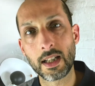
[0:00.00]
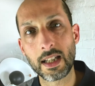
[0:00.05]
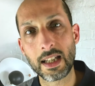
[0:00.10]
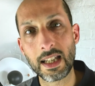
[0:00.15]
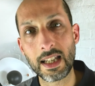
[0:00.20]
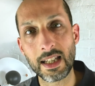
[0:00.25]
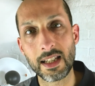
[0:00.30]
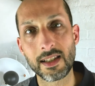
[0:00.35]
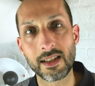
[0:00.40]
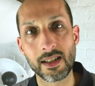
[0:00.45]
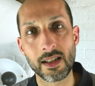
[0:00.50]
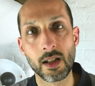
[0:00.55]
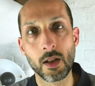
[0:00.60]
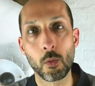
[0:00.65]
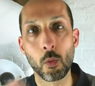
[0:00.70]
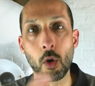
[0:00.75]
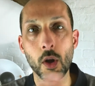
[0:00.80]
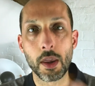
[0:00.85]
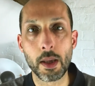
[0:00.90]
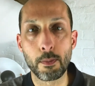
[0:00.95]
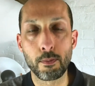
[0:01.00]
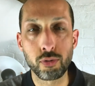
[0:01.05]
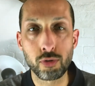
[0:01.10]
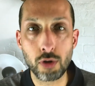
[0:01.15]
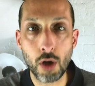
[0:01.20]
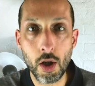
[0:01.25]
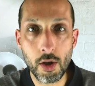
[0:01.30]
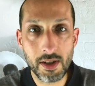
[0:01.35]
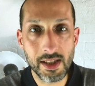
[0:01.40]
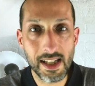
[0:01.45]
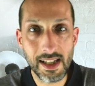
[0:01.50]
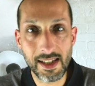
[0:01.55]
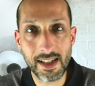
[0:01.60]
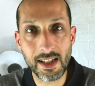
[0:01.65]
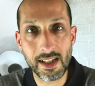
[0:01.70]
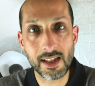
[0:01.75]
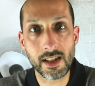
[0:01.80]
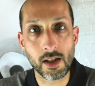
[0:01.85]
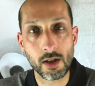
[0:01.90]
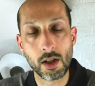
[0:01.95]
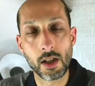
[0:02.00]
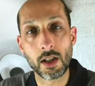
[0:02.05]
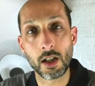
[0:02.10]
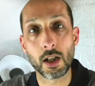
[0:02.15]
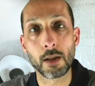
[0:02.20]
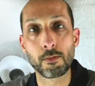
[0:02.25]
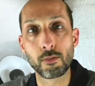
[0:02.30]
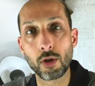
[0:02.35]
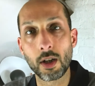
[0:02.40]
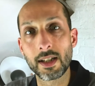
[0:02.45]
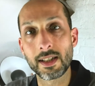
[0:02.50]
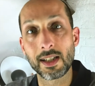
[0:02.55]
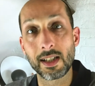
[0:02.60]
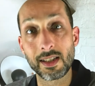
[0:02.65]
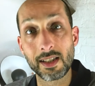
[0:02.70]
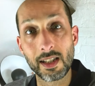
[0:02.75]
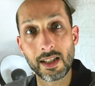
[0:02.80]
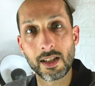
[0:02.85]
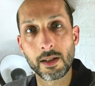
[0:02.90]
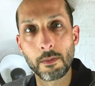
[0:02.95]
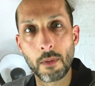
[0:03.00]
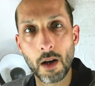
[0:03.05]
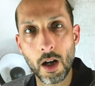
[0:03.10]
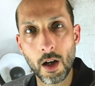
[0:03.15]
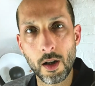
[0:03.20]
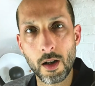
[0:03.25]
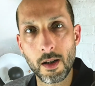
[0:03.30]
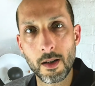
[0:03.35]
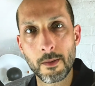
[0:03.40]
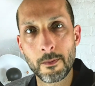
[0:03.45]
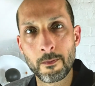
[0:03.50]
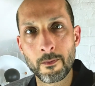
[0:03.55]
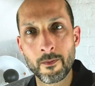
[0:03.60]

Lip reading: is, what the processes that comprise that system are.